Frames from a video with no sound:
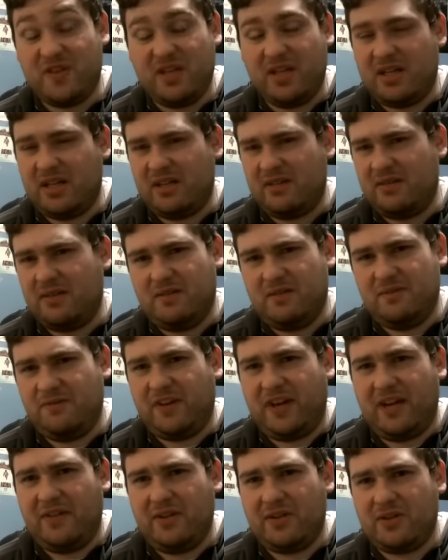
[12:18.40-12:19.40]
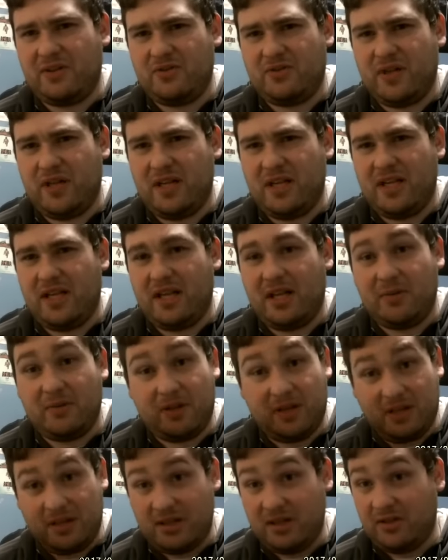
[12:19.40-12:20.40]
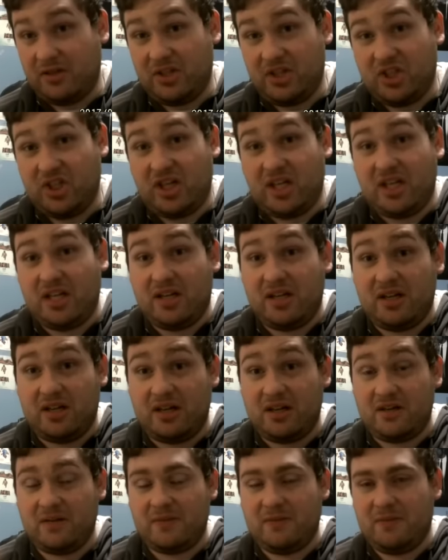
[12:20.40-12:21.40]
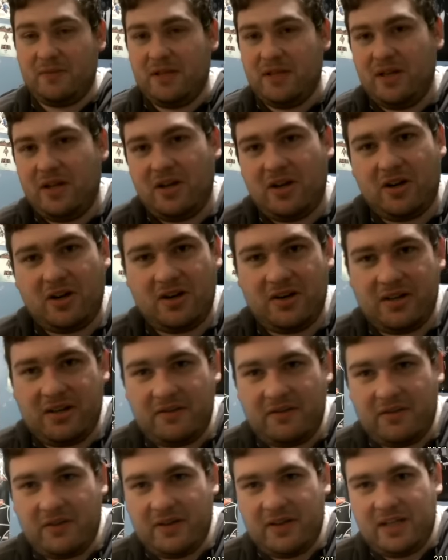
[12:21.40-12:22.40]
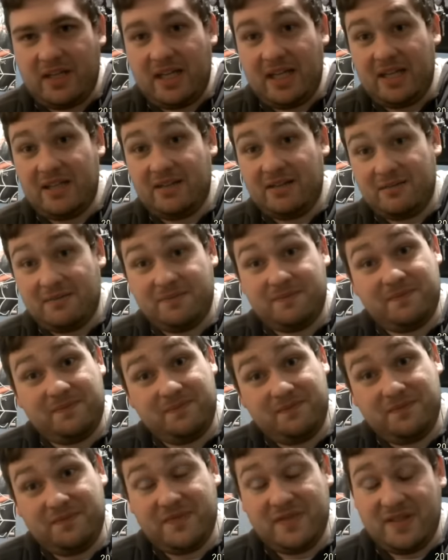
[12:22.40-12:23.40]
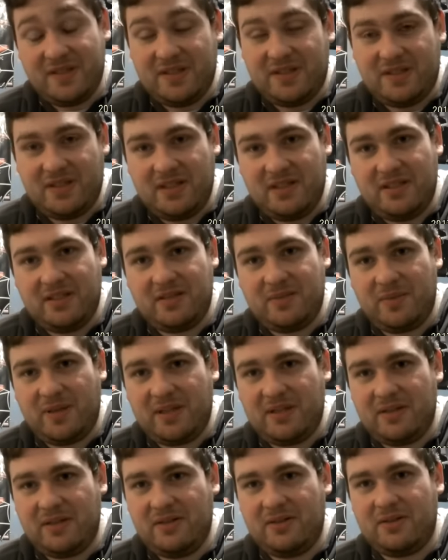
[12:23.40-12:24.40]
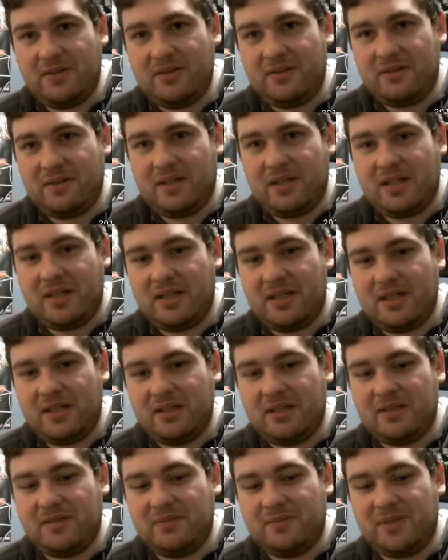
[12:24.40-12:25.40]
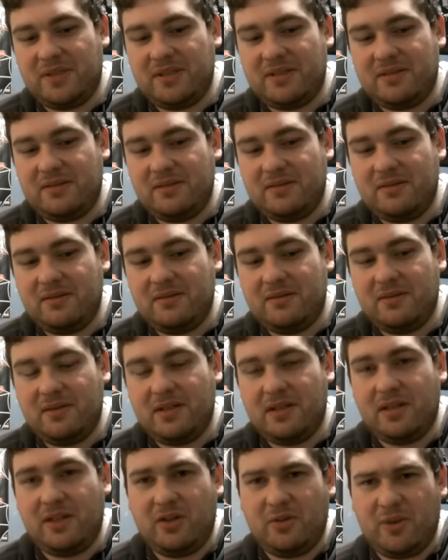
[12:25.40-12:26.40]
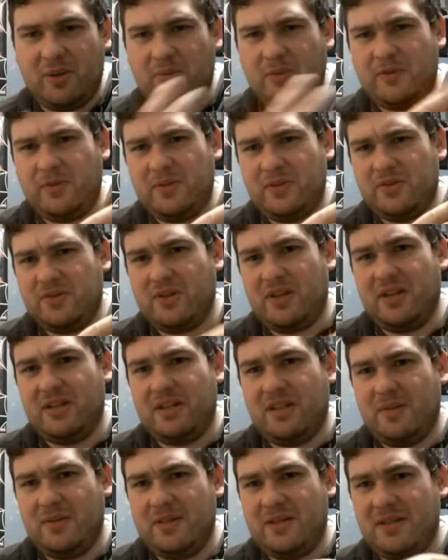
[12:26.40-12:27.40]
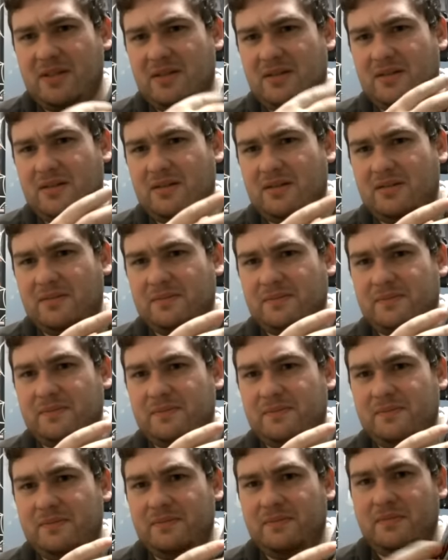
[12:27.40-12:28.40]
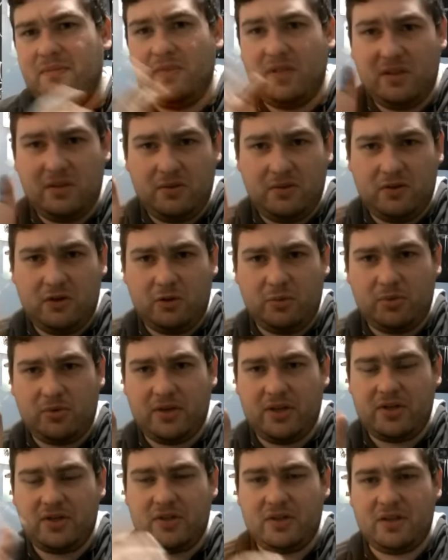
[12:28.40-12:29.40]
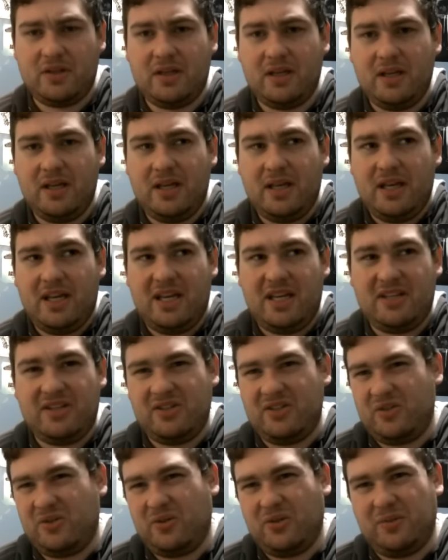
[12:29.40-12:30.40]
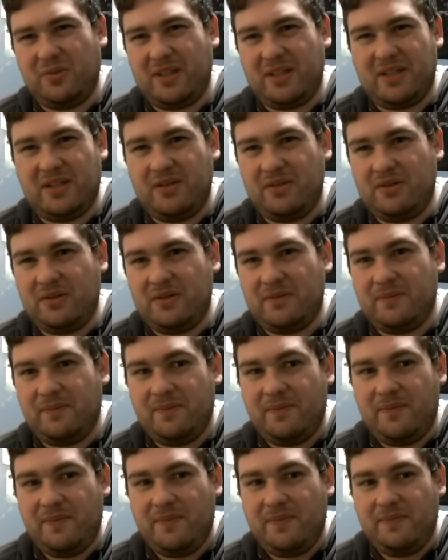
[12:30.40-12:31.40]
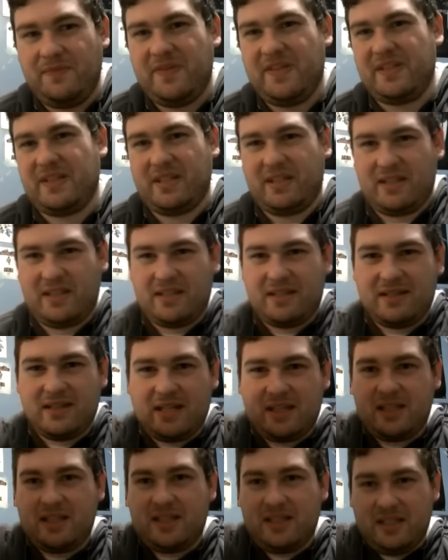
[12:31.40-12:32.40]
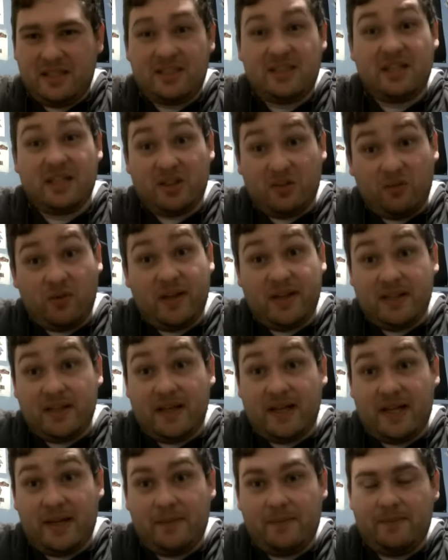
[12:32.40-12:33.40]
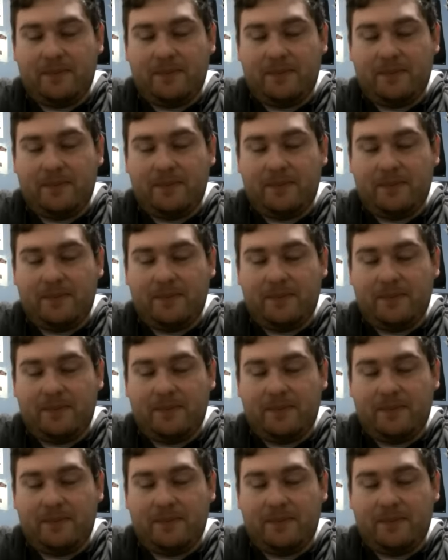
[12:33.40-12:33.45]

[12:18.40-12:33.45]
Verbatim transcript: uh, five years of training, and I'm gonna kill the shit out of Haruka for you." And she's about to do it. Um, but another member from the strike team is in um the new corporation, and just told him not to do it. Just like it's not the it's not the right time.